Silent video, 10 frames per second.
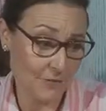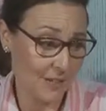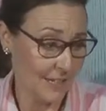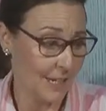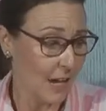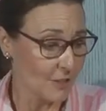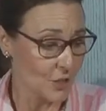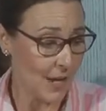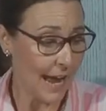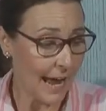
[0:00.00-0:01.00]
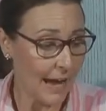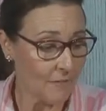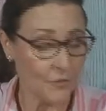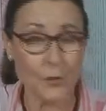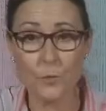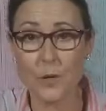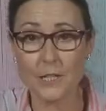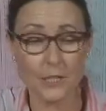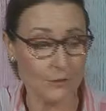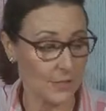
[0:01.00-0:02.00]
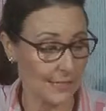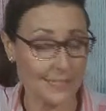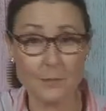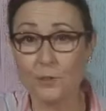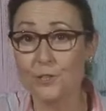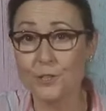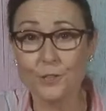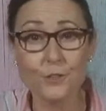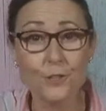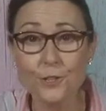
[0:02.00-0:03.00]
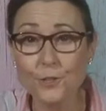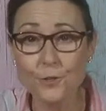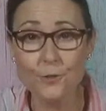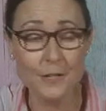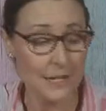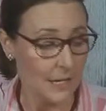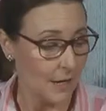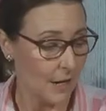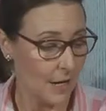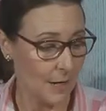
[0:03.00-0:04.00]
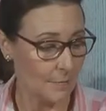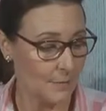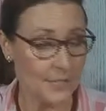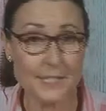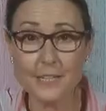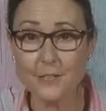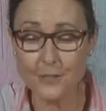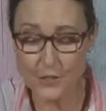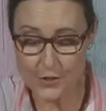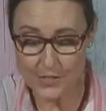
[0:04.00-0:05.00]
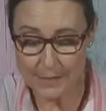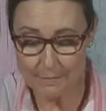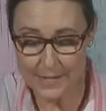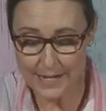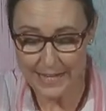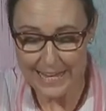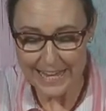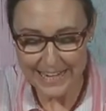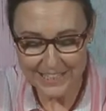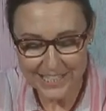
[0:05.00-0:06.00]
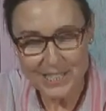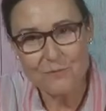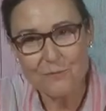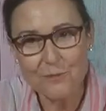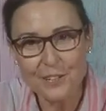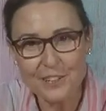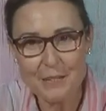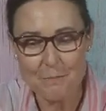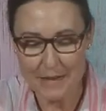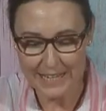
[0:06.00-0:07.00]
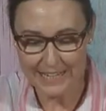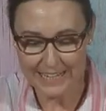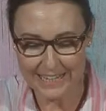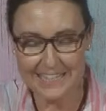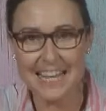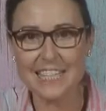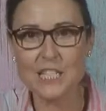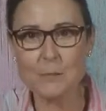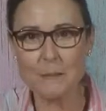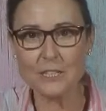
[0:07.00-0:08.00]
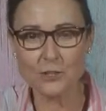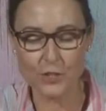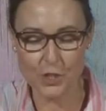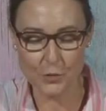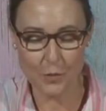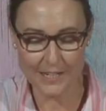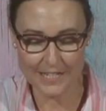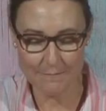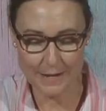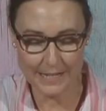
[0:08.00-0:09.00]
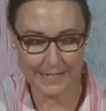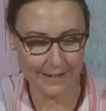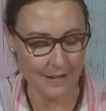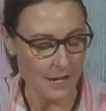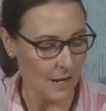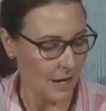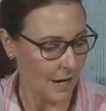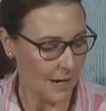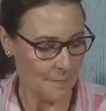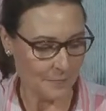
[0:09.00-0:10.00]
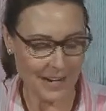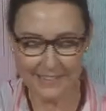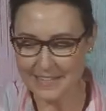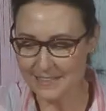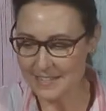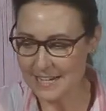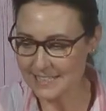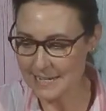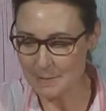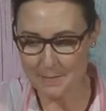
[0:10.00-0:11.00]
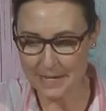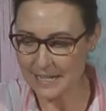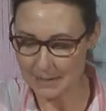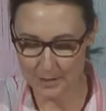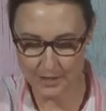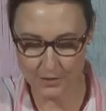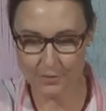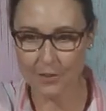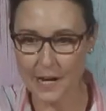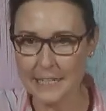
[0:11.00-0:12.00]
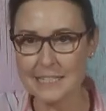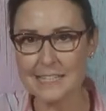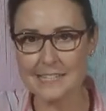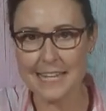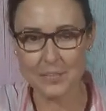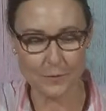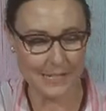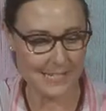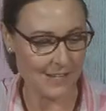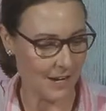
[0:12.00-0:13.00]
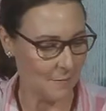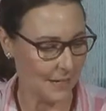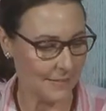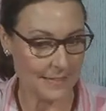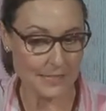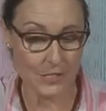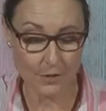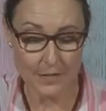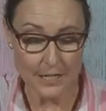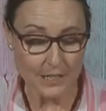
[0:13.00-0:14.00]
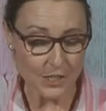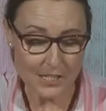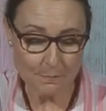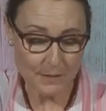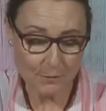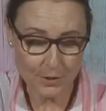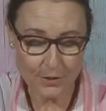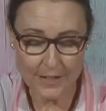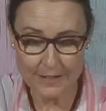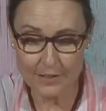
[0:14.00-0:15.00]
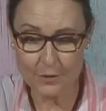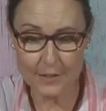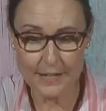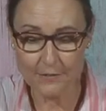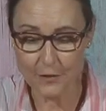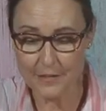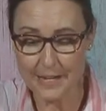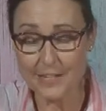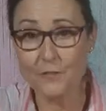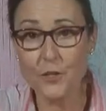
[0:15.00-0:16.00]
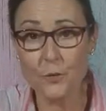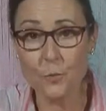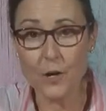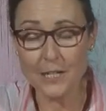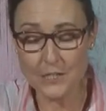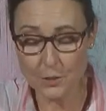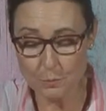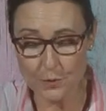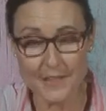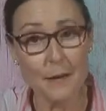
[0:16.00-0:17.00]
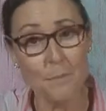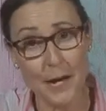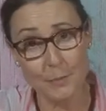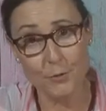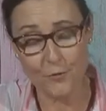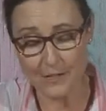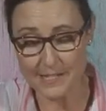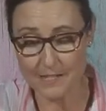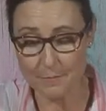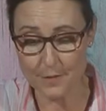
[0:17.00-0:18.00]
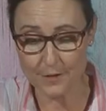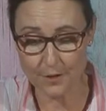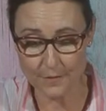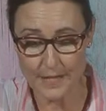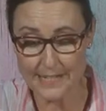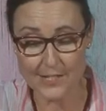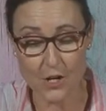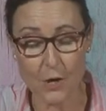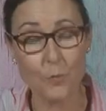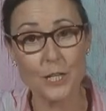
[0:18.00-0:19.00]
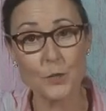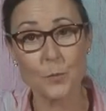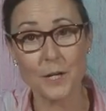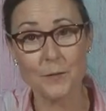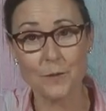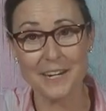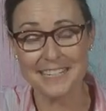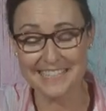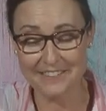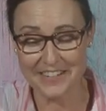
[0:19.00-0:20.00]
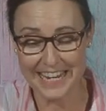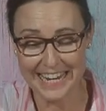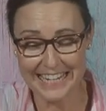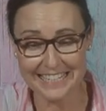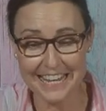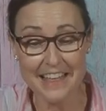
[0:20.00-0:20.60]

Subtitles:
kind of colors you have. If you want to use like some glitter glue, stickers or something, and just really make it as special as you want to make it. I think the next time I make it, I'm going to do lines because that's what I saw in my thing. So just be real creative with it. And if you want to put that Bible verse in the middle, that's Psalm 121:7-8,